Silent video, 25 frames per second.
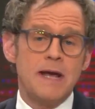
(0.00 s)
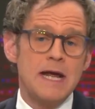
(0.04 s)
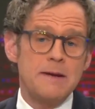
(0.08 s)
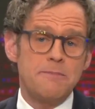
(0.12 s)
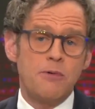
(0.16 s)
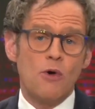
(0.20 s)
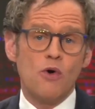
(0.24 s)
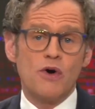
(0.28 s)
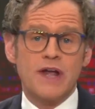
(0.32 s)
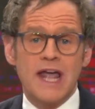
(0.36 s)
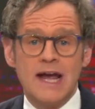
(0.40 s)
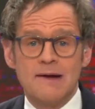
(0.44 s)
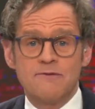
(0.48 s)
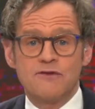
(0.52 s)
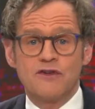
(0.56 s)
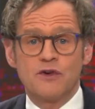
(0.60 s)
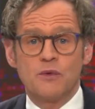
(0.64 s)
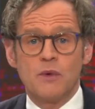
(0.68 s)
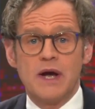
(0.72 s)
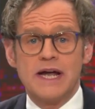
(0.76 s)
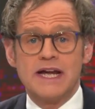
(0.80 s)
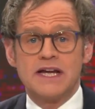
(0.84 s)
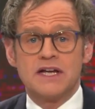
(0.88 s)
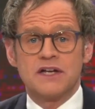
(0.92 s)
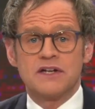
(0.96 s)
People
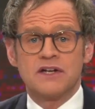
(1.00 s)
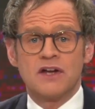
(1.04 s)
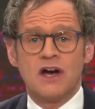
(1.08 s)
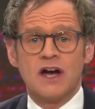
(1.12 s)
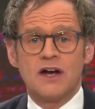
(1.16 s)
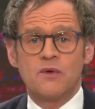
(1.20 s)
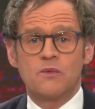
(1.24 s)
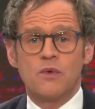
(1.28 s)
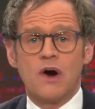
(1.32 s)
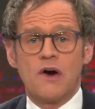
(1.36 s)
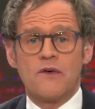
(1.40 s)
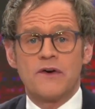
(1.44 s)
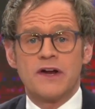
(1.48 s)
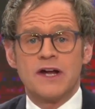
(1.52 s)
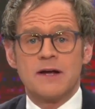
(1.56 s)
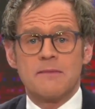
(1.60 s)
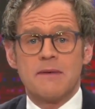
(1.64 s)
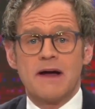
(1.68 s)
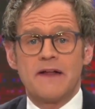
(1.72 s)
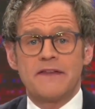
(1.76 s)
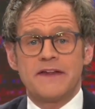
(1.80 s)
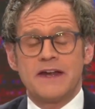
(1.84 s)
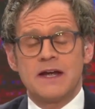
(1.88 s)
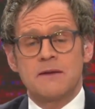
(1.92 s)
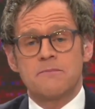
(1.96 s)
kept awake at night
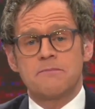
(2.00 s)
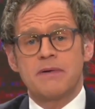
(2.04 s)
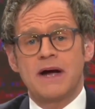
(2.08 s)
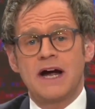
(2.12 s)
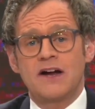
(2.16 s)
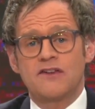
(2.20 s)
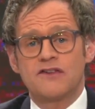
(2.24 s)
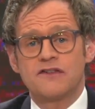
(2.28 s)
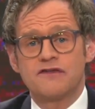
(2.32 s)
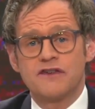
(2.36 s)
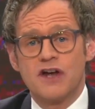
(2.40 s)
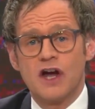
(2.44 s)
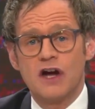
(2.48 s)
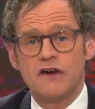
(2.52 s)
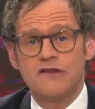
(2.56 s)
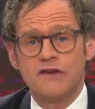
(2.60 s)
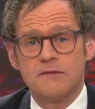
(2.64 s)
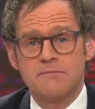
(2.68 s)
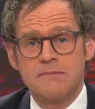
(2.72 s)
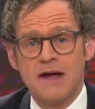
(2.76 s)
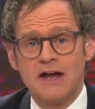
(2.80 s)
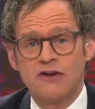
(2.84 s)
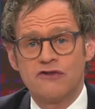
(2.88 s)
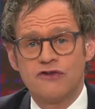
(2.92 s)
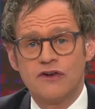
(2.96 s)
worrying about the impact of
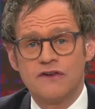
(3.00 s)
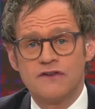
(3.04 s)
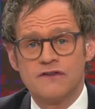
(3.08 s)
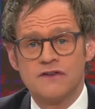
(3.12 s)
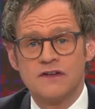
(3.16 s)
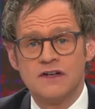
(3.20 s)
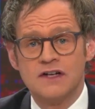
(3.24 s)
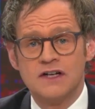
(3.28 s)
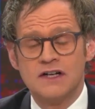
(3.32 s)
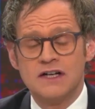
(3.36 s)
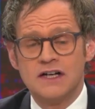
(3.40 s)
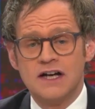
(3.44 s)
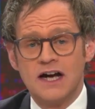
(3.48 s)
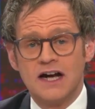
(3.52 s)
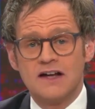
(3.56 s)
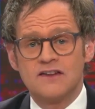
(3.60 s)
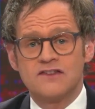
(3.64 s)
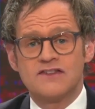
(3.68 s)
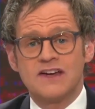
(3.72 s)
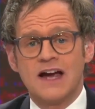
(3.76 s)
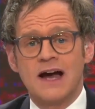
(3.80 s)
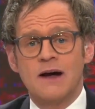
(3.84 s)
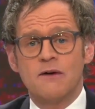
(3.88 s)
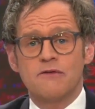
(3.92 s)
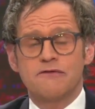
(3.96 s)
COVID measures
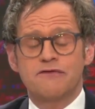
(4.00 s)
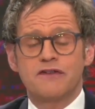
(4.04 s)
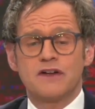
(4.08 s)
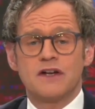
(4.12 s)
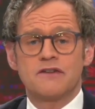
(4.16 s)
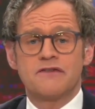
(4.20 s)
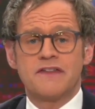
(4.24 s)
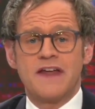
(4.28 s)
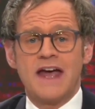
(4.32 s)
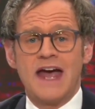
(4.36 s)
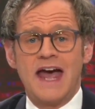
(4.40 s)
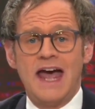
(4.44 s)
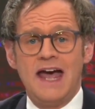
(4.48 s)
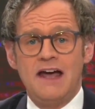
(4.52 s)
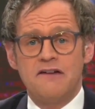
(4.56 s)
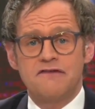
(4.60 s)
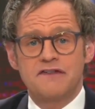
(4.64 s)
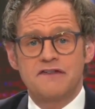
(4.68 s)
and doubtful of their